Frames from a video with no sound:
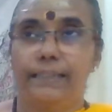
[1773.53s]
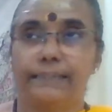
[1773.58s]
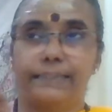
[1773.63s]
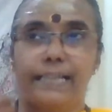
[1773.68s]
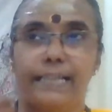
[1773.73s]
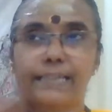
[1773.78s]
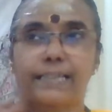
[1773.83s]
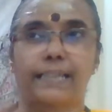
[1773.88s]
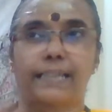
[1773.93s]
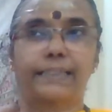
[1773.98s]

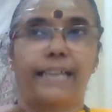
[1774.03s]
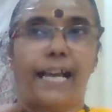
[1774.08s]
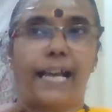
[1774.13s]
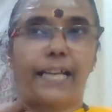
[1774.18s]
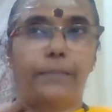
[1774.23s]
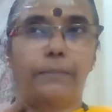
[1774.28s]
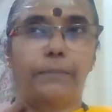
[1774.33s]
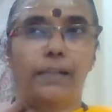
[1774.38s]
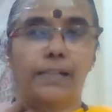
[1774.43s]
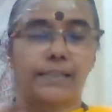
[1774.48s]
These are the
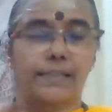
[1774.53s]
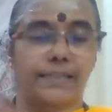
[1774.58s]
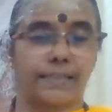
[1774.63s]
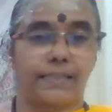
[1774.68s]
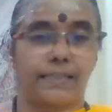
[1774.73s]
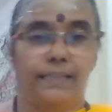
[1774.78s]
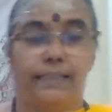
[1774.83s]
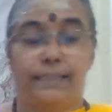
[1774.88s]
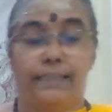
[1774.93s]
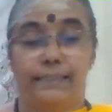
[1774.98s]

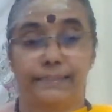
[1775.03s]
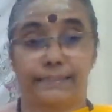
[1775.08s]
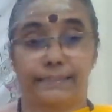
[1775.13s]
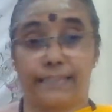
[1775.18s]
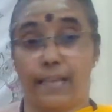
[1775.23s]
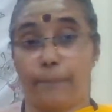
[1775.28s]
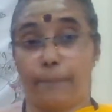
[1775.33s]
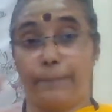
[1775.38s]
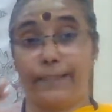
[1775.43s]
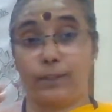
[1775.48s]
animals
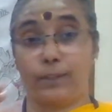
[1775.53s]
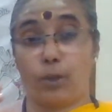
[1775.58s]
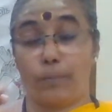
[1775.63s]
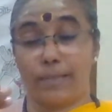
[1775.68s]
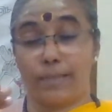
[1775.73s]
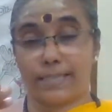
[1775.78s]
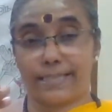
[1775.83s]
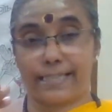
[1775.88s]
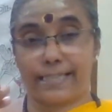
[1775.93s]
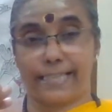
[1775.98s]
that have been
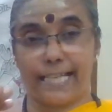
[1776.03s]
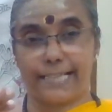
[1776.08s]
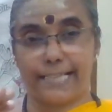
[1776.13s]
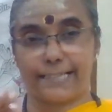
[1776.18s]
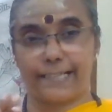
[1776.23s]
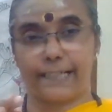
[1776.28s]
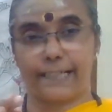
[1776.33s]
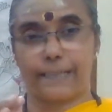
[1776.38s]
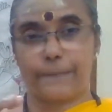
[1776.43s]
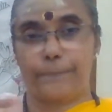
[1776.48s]

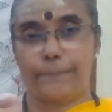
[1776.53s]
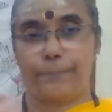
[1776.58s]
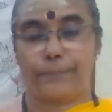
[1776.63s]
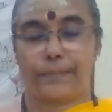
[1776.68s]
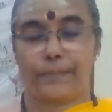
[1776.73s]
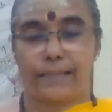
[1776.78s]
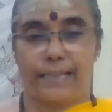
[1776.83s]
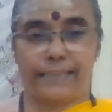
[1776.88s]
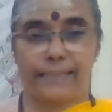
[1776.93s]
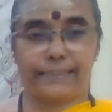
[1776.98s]
domesticated
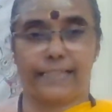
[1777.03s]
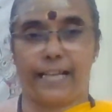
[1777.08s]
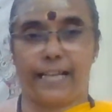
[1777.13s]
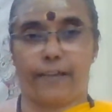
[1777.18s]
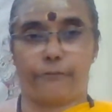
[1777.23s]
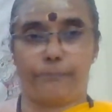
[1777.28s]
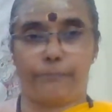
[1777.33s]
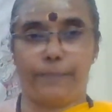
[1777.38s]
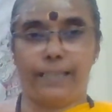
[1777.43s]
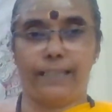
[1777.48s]
and that
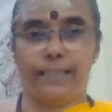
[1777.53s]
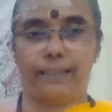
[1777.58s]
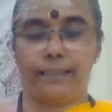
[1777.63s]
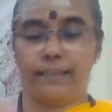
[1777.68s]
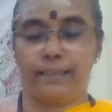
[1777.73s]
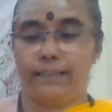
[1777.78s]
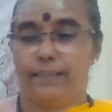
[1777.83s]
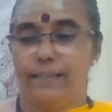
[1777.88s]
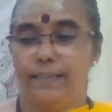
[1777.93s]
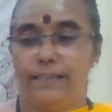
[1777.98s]
have
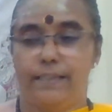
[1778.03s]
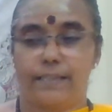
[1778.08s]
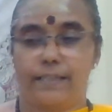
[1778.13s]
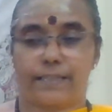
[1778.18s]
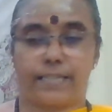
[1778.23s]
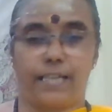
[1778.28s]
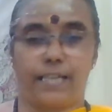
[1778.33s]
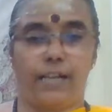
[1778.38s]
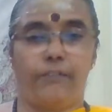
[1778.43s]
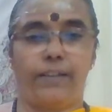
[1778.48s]
been
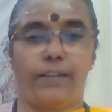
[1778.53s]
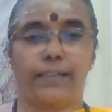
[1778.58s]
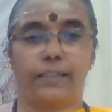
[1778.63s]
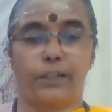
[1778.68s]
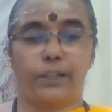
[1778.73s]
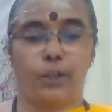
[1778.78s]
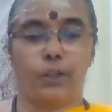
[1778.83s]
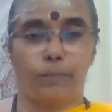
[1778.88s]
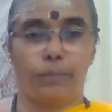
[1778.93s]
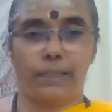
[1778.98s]
serving
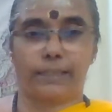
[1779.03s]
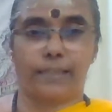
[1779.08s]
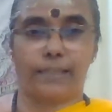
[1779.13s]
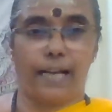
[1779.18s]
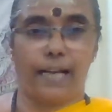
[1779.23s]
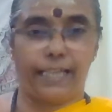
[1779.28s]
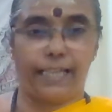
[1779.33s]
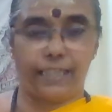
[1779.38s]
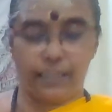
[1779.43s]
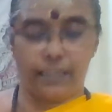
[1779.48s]
the
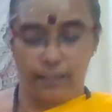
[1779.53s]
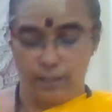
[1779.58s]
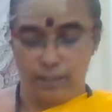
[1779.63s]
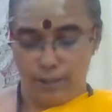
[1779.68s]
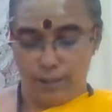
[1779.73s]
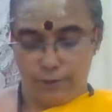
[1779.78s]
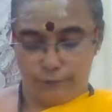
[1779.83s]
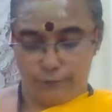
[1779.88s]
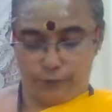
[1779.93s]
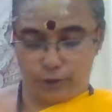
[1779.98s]

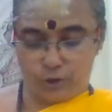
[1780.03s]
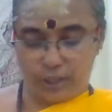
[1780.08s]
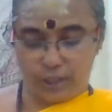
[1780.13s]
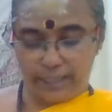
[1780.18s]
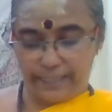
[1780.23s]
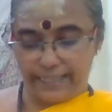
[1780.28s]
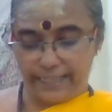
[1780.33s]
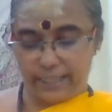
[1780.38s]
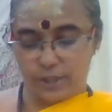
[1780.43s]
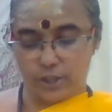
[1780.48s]
humankind for
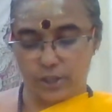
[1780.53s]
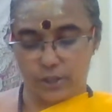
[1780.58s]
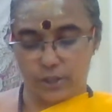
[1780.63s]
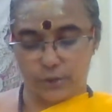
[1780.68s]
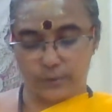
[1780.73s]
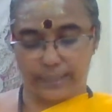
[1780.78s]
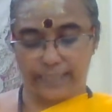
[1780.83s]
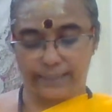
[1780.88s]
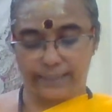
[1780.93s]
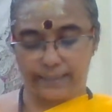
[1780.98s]
generations
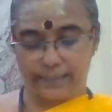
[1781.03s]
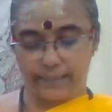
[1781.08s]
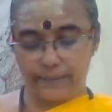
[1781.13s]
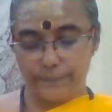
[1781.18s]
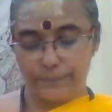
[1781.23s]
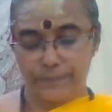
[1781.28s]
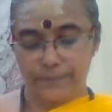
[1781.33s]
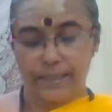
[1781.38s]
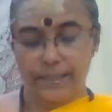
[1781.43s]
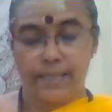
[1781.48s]

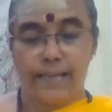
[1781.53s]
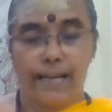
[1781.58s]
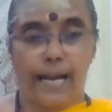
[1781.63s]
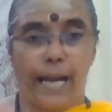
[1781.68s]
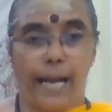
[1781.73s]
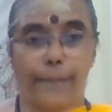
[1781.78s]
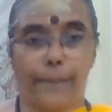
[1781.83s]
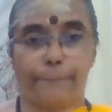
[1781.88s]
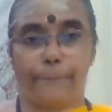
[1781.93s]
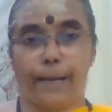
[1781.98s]
together.
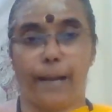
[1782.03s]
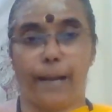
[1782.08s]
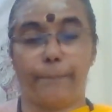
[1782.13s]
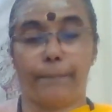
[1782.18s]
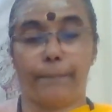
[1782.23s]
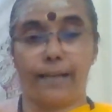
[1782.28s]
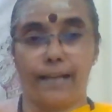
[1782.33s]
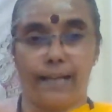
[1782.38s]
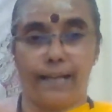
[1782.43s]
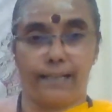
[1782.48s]
And
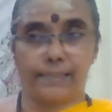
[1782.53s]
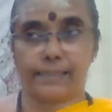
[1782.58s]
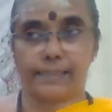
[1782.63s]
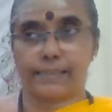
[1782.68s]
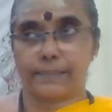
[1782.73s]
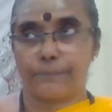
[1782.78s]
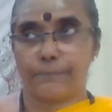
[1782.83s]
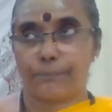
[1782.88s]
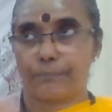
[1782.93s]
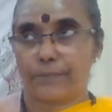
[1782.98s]

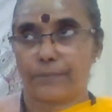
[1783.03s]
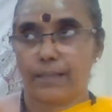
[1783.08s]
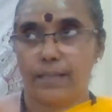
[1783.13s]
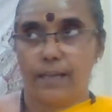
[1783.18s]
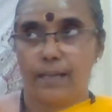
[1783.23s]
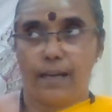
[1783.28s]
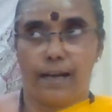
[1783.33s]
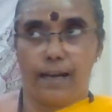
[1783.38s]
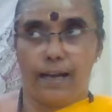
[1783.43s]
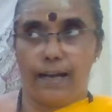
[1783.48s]
Brahmanas
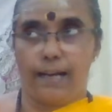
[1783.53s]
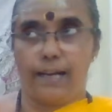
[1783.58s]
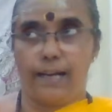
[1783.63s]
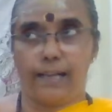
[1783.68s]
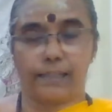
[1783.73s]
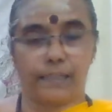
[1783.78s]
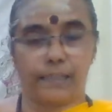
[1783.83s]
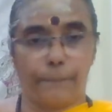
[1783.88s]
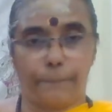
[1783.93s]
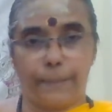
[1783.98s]

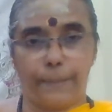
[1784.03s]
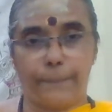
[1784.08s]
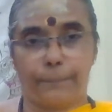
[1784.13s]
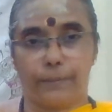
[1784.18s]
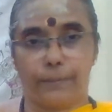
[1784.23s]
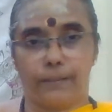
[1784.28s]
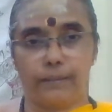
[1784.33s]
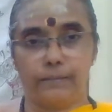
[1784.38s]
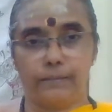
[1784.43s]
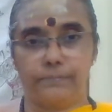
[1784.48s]
are the
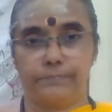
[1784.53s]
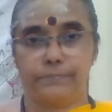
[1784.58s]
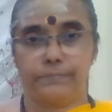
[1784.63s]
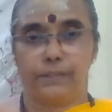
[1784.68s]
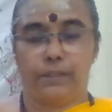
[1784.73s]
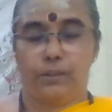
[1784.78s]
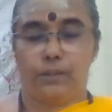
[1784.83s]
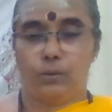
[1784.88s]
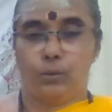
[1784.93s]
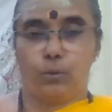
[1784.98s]
people
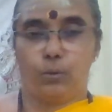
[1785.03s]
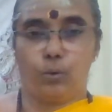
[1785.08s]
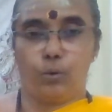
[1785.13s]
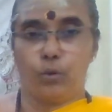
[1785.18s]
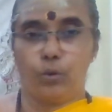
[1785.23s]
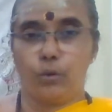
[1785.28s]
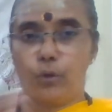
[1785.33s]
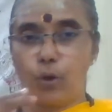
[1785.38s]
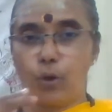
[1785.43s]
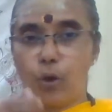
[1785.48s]

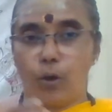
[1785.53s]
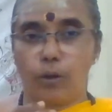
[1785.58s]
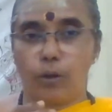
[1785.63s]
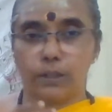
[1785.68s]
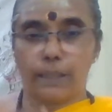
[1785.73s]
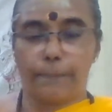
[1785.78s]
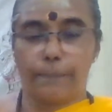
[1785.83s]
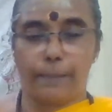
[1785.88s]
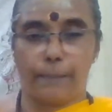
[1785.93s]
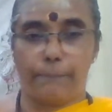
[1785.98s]
who
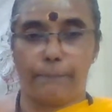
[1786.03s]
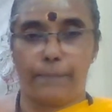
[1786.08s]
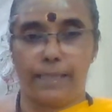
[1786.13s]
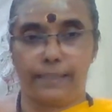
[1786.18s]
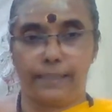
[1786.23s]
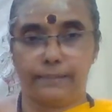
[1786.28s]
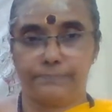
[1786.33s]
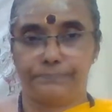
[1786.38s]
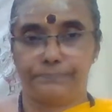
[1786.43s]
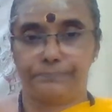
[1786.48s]
know the
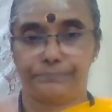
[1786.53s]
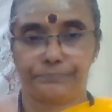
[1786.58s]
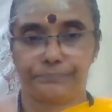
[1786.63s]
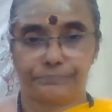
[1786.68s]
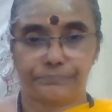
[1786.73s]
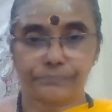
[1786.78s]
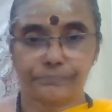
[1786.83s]
Brahman,